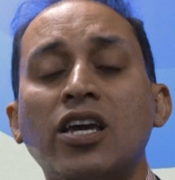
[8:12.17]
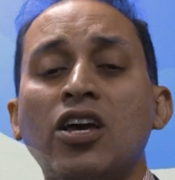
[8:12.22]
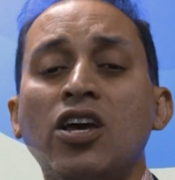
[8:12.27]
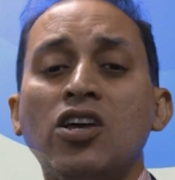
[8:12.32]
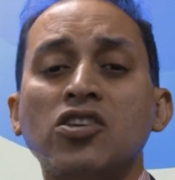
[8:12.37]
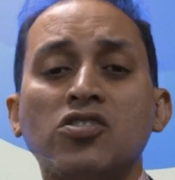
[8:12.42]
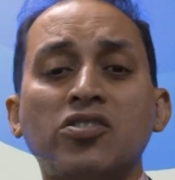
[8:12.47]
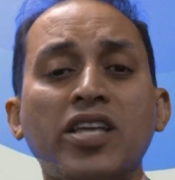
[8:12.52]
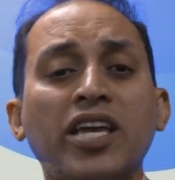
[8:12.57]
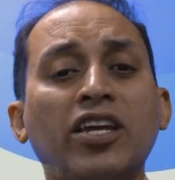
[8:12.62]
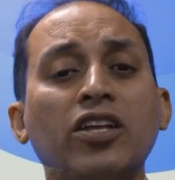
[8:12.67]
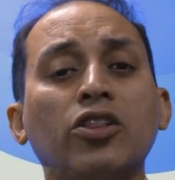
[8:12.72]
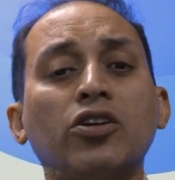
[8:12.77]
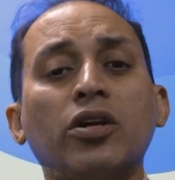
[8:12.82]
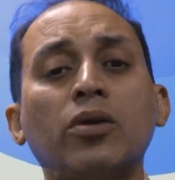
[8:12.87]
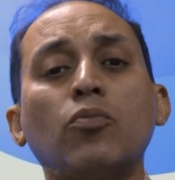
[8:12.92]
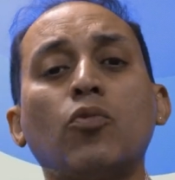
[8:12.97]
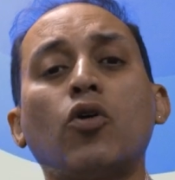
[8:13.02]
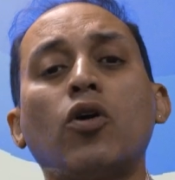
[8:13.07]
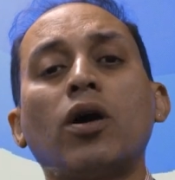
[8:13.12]
so they can
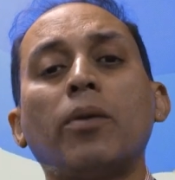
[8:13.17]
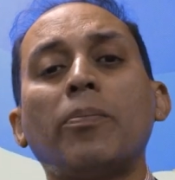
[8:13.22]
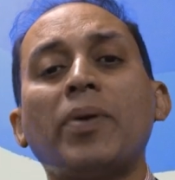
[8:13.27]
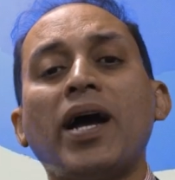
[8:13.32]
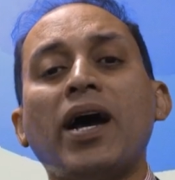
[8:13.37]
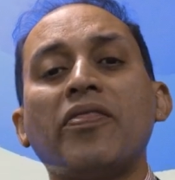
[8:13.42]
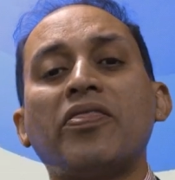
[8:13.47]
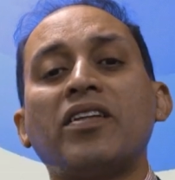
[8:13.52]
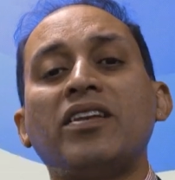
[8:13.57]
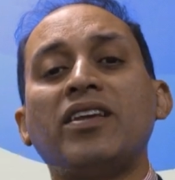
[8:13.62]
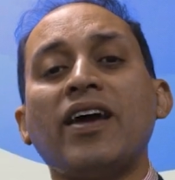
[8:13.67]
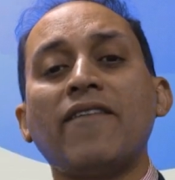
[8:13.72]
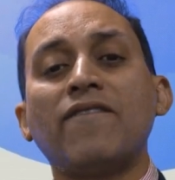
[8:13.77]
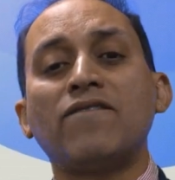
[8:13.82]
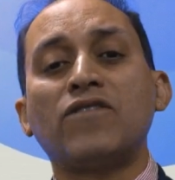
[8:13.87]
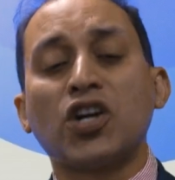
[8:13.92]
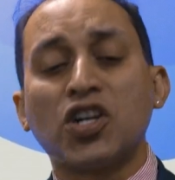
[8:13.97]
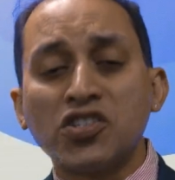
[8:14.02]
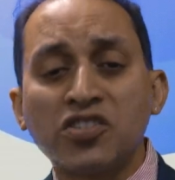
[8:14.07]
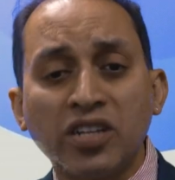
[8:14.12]
learn more about the
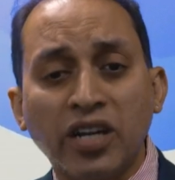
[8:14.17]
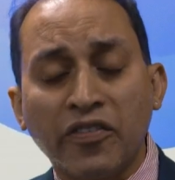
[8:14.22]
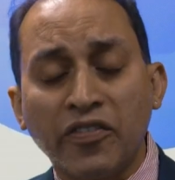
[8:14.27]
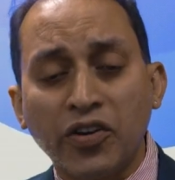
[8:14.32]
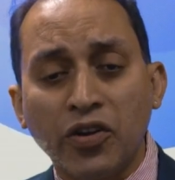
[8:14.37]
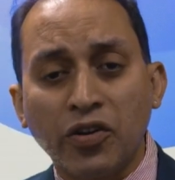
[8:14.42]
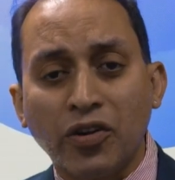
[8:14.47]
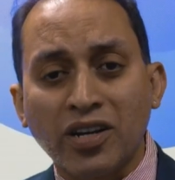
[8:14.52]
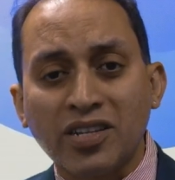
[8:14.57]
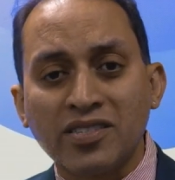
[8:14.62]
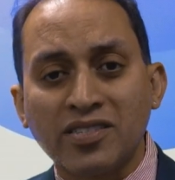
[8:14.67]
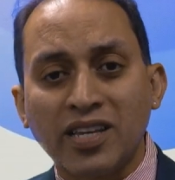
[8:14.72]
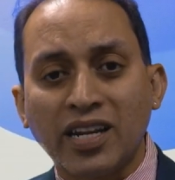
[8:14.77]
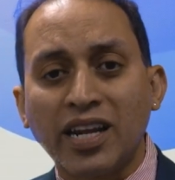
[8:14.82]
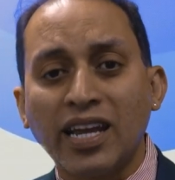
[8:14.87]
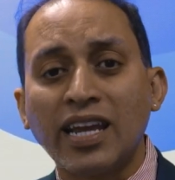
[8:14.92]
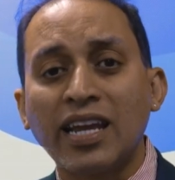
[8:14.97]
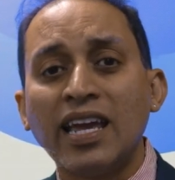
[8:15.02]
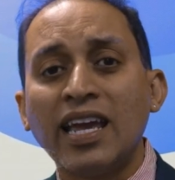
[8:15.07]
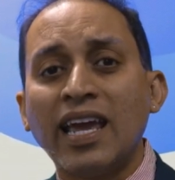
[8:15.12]
diversity of New York City